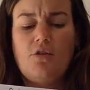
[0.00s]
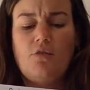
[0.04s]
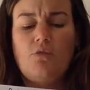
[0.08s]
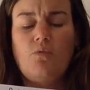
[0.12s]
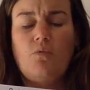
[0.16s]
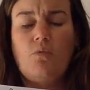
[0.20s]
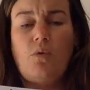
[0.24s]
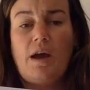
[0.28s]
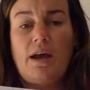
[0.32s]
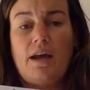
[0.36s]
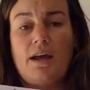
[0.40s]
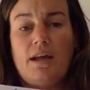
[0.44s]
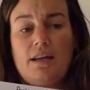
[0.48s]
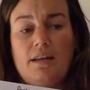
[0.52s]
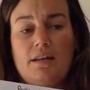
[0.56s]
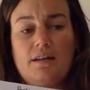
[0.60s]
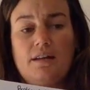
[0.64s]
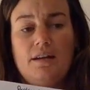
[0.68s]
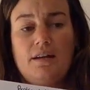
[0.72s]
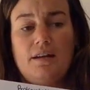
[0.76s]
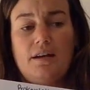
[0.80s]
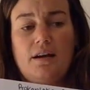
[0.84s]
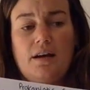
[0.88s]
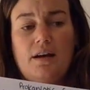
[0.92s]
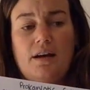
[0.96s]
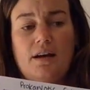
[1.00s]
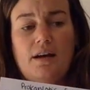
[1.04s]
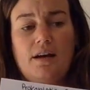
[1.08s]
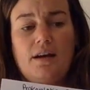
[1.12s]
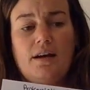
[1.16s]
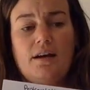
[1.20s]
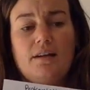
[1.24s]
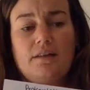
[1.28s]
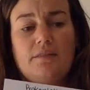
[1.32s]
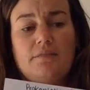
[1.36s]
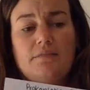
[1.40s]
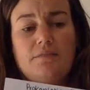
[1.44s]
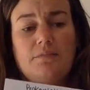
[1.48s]
When
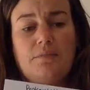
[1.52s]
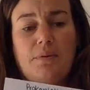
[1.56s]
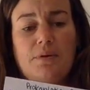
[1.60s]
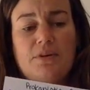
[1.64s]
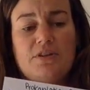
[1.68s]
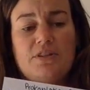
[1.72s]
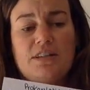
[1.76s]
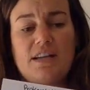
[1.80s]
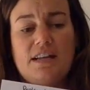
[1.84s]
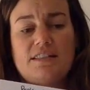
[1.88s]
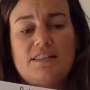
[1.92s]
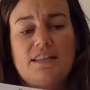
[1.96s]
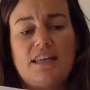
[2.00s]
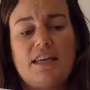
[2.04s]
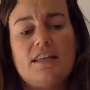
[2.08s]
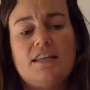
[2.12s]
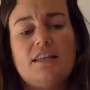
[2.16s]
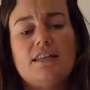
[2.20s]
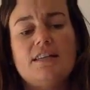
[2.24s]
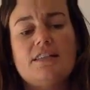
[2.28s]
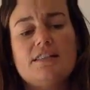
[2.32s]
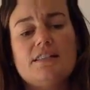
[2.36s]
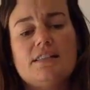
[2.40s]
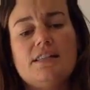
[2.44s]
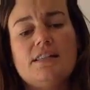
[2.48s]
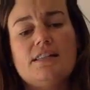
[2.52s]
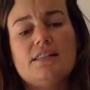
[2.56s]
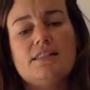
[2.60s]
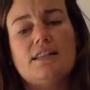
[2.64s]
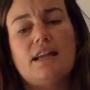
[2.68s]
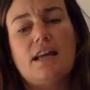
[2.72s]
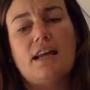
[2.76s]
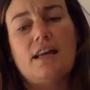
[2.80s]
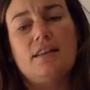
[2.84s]
a person has kidney disease